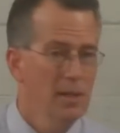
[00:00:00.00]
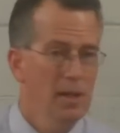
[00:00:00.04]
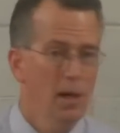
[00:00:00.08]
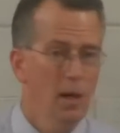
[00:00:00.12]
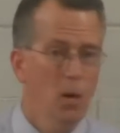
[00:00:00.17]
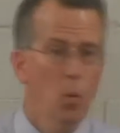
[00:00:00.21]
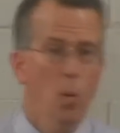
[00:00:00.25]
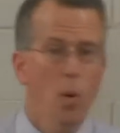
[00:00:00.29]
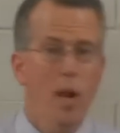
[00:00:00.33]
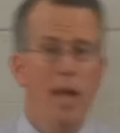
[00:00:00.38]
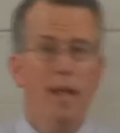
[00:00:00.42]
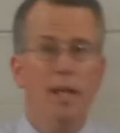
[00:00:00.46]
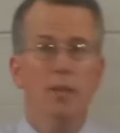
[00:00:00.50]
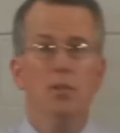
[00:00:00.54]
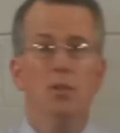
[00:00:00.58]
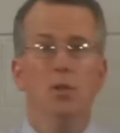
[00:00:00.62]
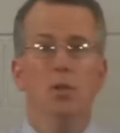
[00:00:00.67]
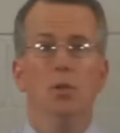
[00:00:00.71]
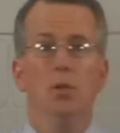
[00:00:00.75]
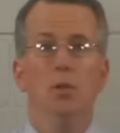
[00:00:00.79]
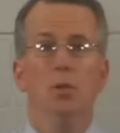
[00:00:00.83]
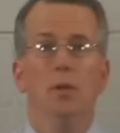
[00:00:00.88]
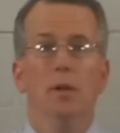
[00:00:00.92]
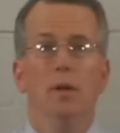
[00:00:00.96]
a way
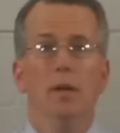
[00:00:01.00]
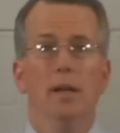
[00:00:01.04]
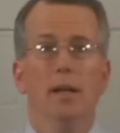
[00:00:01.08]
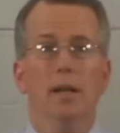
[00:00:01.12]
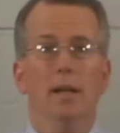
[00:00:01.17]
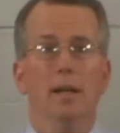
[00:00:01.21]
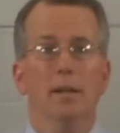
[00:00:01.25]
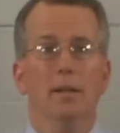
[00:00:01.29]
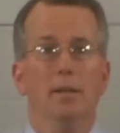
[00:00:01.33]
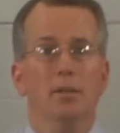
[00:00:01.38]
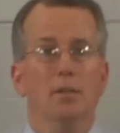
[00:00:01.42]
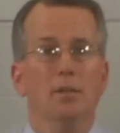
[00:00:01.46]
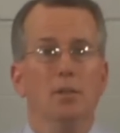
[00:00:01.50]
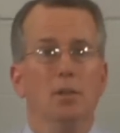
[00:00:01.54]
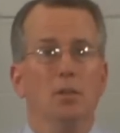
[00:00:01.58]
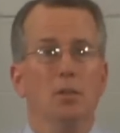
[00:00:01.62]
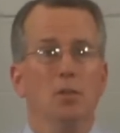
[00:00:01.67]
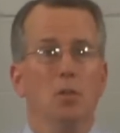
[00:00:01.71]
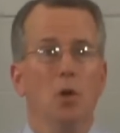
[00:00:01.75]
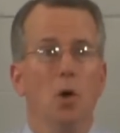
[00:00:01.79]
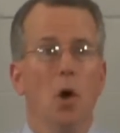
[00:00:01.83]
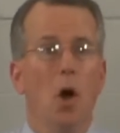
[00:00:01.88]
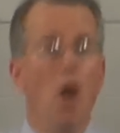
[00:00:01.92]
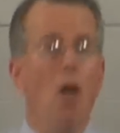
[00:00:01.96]
to, uh, to
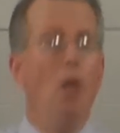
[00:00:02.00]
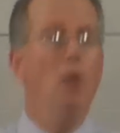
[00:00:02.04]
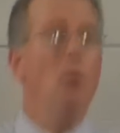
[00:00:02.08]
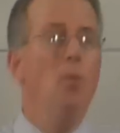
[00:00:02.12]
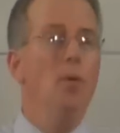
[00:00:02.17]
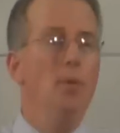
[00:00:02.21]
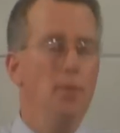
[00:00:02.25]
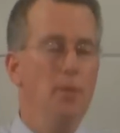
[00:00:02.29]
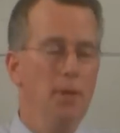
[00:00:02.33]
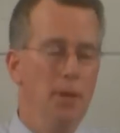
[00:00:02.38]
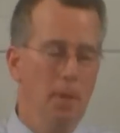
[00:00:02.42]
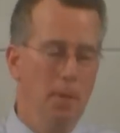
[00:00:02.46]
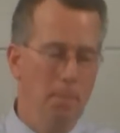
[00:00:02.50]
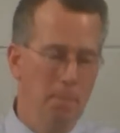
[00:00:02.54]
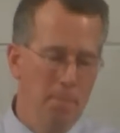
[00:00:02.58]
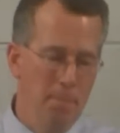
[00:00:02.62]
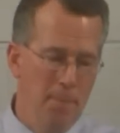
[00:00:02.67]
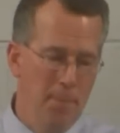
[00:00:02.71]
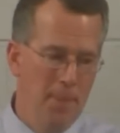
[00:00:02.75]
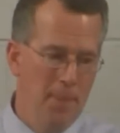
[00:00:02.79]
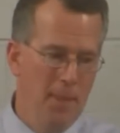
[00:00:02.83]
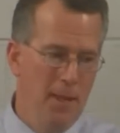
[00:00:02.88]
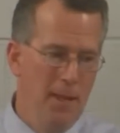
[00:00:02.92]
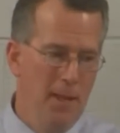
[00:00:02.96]
talk with Him
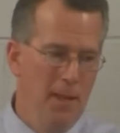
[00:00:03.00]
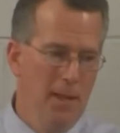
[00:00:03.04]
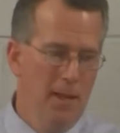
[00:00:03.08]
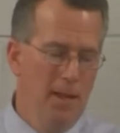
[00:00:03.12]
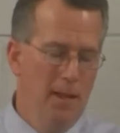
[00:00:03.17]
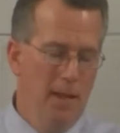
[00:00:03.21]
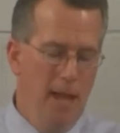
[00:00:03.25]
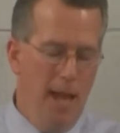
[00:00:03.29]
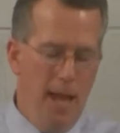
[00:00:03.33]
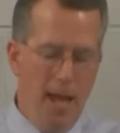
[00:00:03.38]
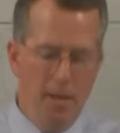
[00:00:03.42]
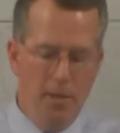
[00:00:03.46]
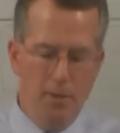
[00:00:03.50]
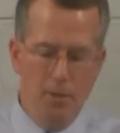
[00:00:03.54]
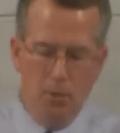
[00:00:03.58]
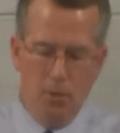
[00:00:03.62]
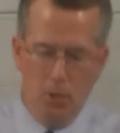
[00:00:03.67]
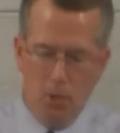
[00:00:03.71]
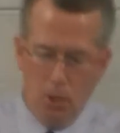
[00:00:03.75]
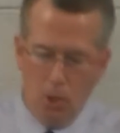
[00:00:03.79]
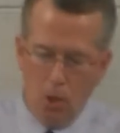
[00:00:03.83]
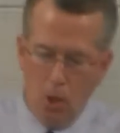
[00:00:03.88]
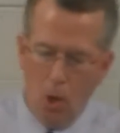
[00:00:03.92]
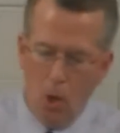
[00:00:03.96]
and
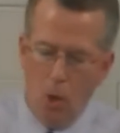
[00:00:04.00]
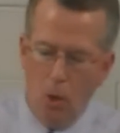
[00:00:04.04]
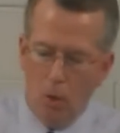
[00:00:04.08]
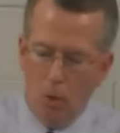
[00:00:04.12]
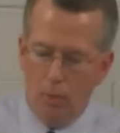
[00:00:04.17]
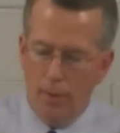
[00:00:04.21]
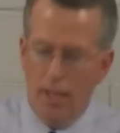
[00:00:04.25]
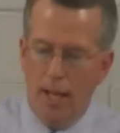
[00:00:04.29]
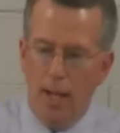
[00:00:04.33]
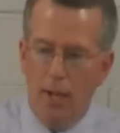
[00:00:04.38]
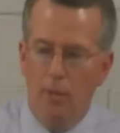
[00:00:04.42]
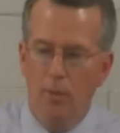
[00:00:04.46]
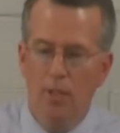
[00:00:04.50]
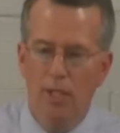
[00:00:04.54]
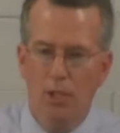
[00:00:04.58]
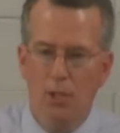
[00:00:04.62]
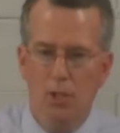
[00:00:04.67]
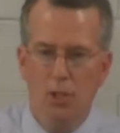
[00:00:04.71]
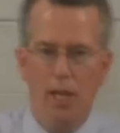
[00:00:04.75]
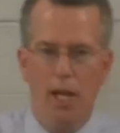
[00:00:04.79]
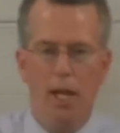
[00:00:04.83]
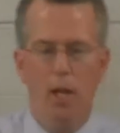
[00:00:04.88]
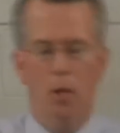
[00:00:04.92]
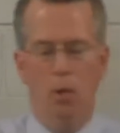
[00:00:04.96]
to call down
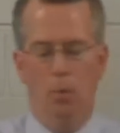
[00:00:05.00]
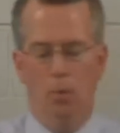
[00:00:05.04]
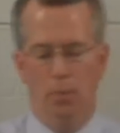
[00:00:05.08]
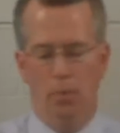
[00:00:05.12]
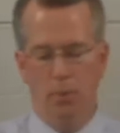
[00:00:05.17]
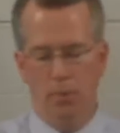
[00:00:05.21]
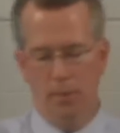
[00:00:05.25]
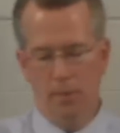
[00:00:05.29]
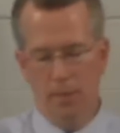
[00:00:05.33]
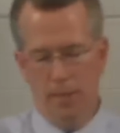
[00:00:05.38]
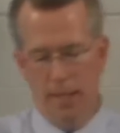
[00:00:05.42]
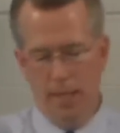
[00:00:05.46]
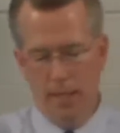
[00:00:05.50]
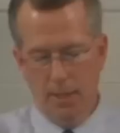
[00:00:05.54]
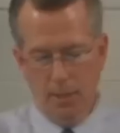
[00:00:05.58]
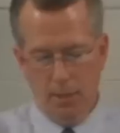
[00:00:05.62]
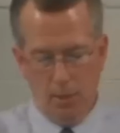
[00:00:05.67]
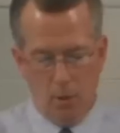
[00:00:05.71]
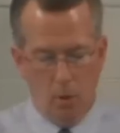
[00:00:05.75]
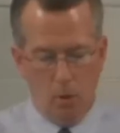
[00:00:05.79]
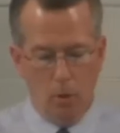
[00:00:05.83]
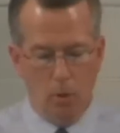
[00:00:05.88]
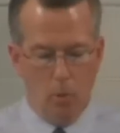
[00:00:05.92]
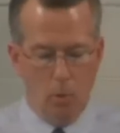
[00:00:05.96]
His help. And the
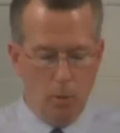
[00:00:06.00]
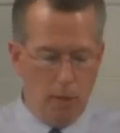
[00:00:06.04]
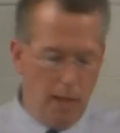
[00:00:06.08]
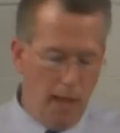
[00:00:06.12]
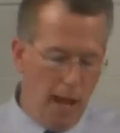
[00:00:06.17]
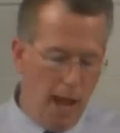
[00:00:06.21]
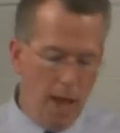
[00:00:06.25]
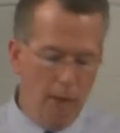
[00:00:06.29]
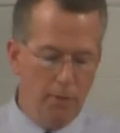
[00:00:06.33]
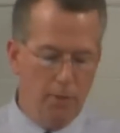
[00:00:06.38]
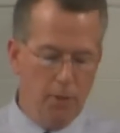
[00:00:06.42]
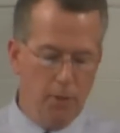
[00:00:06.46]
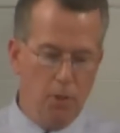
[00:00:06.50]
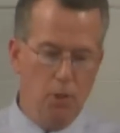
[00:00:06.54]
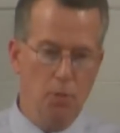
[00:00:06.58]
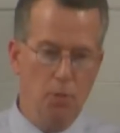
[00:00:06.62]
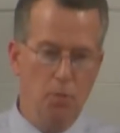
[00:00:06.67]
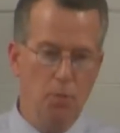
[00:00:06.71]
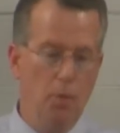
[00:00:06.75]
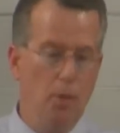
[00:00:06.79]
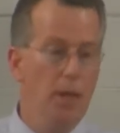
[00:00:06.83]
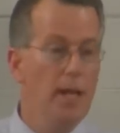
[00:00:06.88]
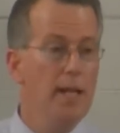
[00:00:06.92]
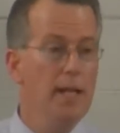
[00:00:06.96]
Lord would have us to
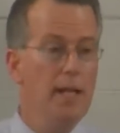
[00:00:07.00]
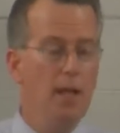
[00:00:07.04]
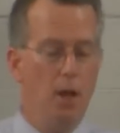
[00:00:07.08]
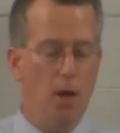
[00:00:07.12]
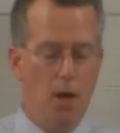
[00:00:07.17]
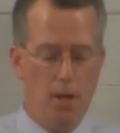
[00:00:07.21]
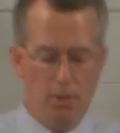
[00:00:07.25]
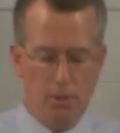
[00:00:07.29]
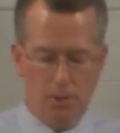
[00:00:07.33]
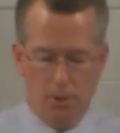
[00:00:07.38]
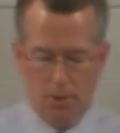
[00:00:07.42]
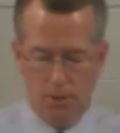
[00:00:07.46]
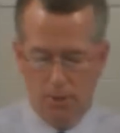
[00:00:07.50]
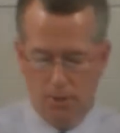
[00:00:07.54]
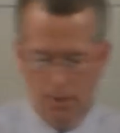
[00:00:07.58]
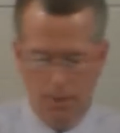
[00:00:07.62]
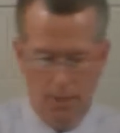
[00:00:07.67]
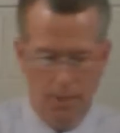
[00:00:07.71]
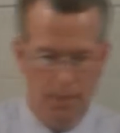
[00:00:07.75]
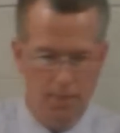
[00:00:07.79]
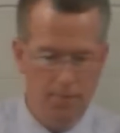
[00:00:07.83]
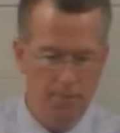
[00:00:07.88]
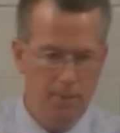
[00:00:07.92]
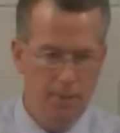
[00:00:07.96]
pray
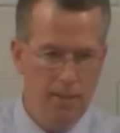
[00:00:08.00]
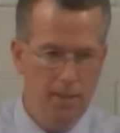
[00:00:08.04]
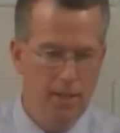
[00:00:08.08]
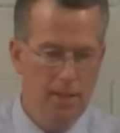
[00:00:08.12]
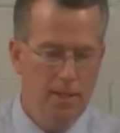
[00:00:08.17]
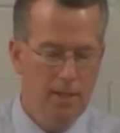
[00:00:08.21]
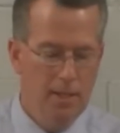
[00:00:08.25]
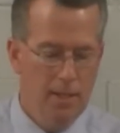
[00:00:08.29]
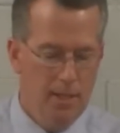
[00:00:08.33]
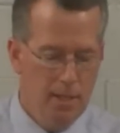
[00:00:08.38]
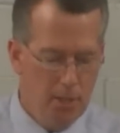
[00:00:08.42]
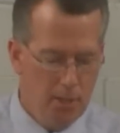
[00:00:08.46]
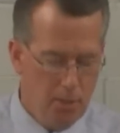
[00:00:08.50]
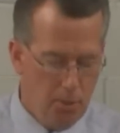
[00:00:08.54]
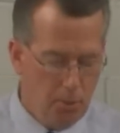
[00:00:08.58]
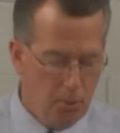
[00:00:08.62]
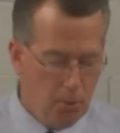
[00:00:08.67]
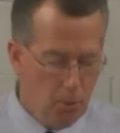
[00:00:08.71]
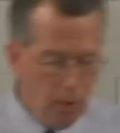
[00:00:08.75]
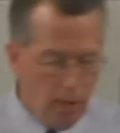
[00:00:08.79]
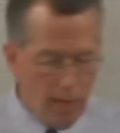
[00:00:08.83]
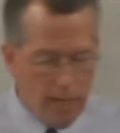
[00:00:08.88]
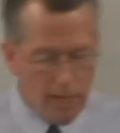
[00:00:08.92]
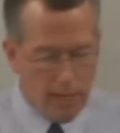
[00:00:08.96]
constantly, to
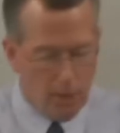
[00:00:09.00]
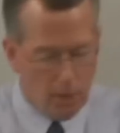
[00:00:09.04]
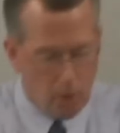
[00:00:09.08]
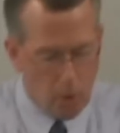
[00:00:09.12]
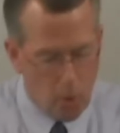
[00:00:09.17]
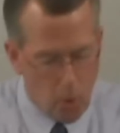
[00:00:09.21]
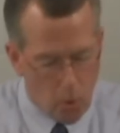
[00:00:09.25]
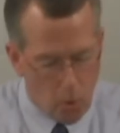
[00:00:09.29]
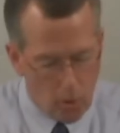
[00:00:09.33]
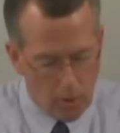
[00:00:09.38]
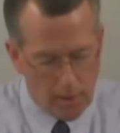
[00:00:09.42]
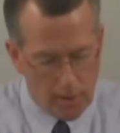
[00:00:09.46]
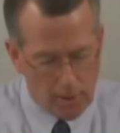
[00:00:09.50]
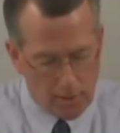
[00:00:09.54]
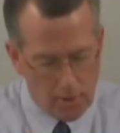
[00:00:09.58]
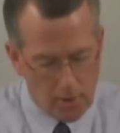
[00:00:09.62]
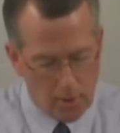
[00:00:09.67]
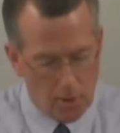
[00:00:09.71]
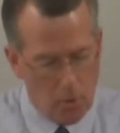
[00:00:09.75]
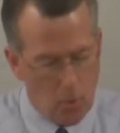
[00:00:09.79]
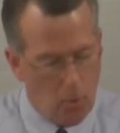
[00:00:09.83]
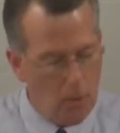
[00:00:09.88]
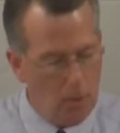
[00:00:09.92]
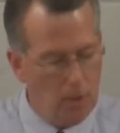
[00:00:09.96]
pray according
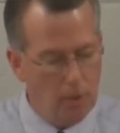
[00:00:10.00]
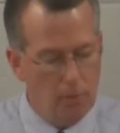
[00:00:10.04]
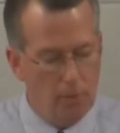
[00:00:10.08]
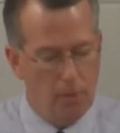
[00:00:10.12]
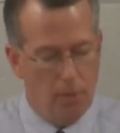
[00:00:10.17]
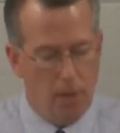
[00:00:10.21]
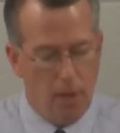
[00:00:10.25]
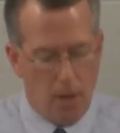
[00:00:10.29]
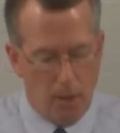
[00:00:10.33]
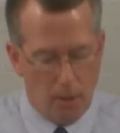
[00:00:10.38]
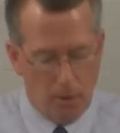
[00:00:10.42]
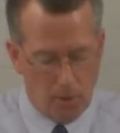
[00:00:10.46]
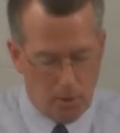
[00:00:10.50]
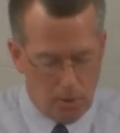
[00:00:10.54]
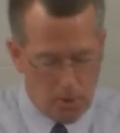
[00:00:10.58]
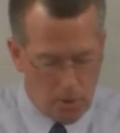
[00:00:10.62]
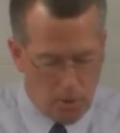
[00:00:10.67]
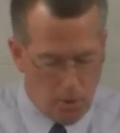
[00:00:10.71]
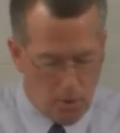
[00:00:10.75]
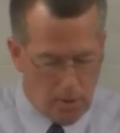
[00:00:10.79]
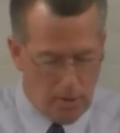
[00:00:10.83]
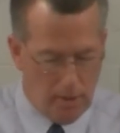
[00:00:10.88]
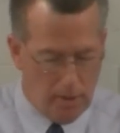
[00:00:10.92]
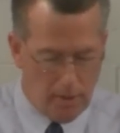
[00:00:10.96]
to the will of God or
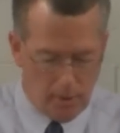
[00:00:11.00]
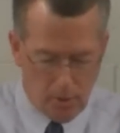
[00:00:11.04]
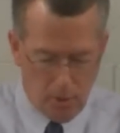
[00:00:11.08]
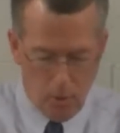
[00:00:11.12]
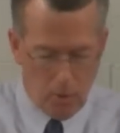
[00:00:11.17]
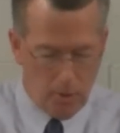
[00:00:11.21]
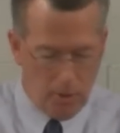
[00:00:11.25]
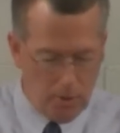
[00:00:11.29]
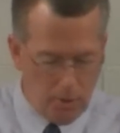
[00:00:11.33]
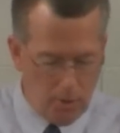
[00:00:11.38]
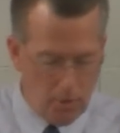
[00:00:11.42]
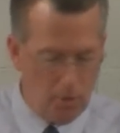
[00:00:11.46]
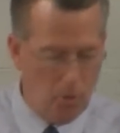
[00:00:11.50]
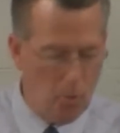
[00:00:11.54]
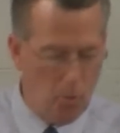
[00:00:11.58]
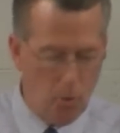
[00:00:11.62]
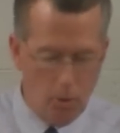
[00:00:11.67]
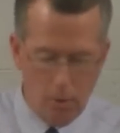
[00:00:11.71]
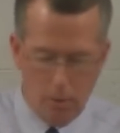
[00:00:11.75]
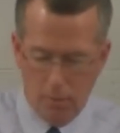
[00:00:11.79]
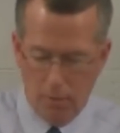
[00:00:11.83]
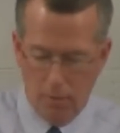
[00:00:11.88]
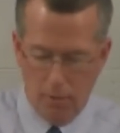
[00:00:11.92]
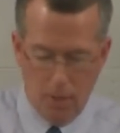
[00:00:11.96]
to, according to the
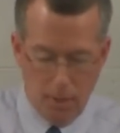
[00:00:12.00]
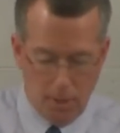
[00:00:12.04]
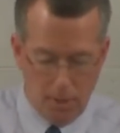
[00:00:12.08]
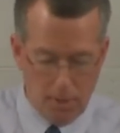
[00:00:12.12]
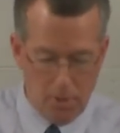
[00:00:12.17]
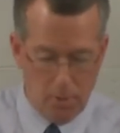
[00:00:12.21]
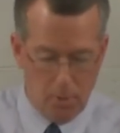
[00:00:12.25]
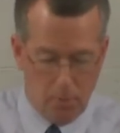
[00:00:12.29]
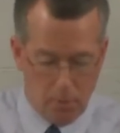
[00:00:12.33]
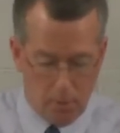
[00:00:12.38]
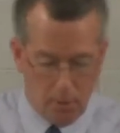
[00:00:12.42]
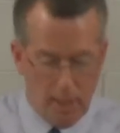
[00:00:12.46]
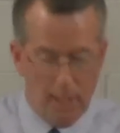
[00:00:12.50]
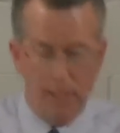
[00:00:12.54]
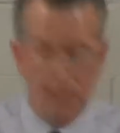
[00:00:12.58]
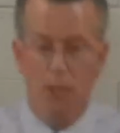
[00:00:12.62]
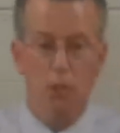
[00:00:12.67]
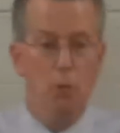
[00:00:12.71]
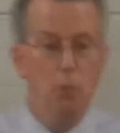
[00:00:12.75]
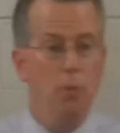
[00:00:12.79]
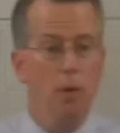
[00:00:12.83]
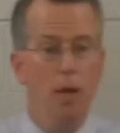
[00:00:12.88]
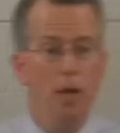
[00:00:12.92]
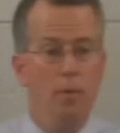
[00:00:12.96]
Word of God, to pray
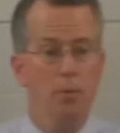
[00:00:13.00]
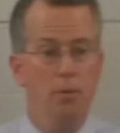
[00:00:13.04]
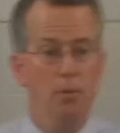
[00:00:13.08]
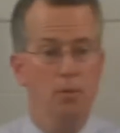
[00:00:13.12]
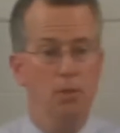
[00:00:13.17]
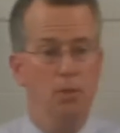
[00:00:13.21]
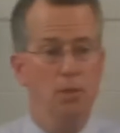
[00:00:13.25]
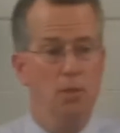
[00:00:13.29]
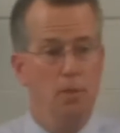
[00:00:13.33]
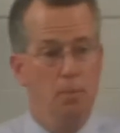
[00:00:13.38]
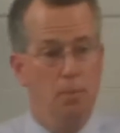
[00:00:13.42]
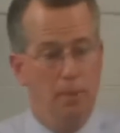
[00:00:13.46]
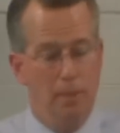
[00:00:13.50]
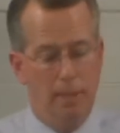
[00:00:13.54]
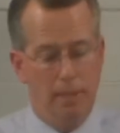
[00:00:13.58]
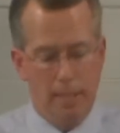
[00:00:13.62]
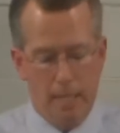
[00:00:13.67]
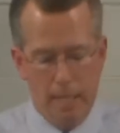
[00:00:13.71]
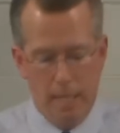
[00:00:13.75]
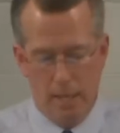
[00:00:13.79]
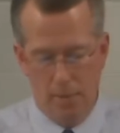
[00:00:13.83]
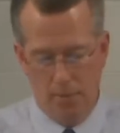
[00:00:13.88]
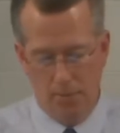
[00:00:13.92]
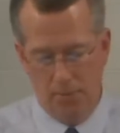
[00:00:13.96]
these promises and
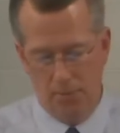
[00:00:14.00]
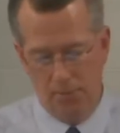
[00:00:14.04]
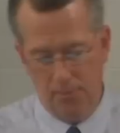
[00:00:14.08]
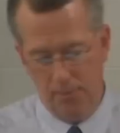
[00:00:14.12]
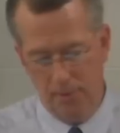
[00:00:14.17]
believe,